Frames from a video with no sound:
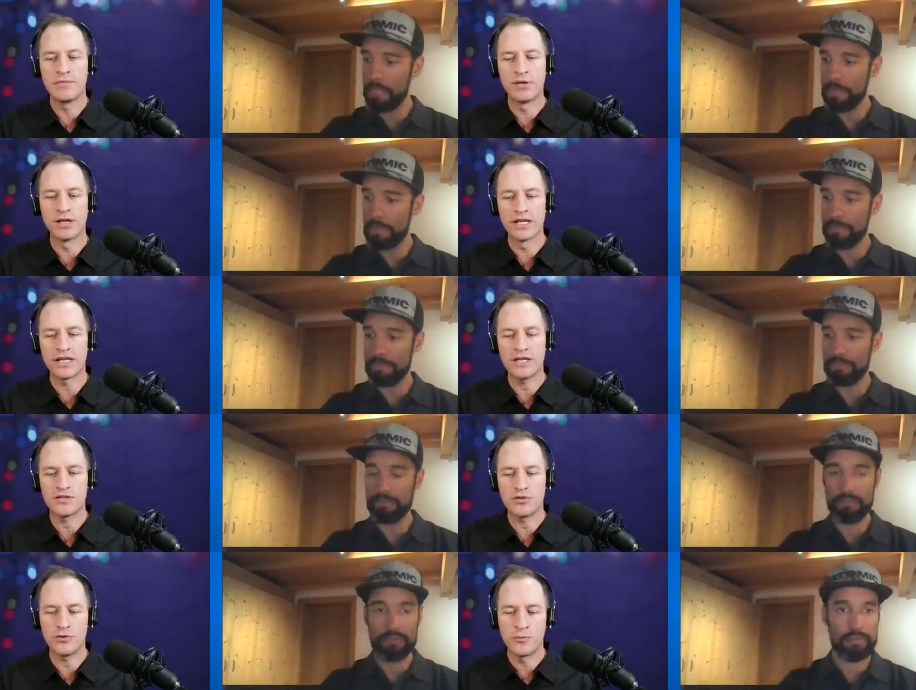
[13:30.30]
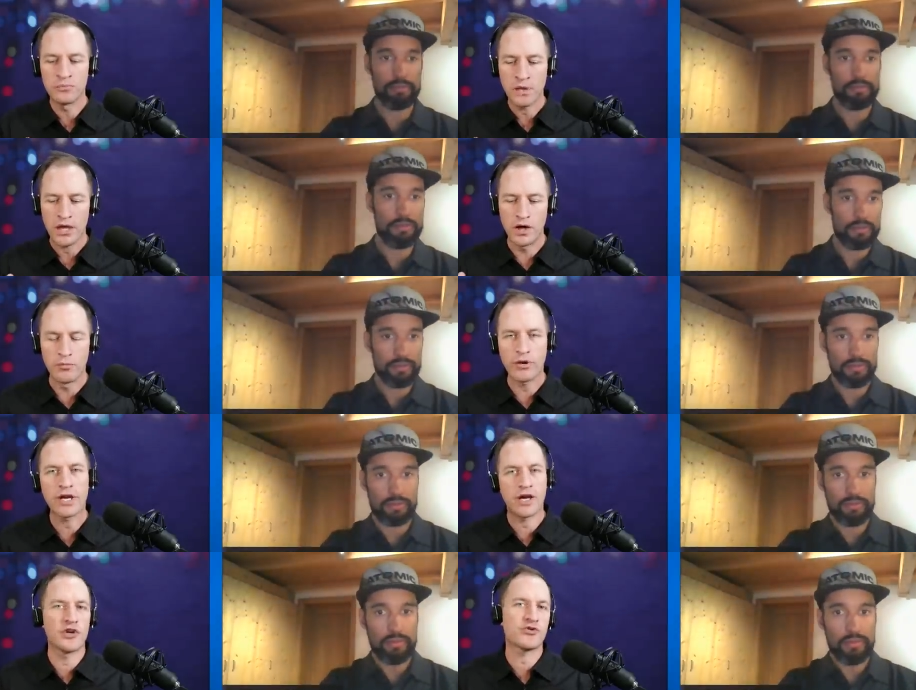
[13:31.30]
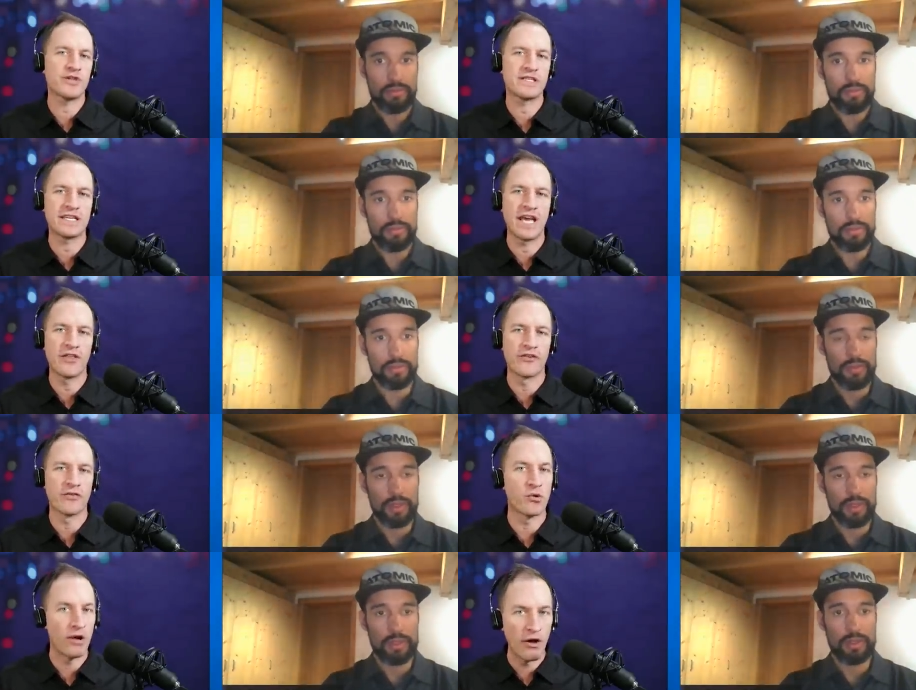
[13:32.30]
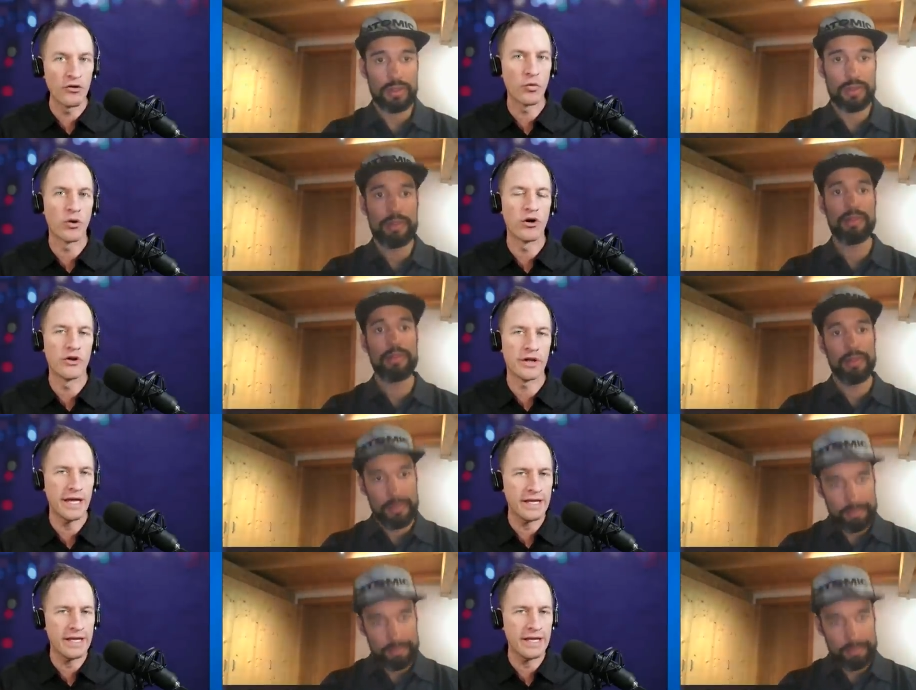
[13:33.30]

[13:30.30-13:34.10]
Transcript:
Speaker 1: the ability to, you know, bring countries together from around the world. And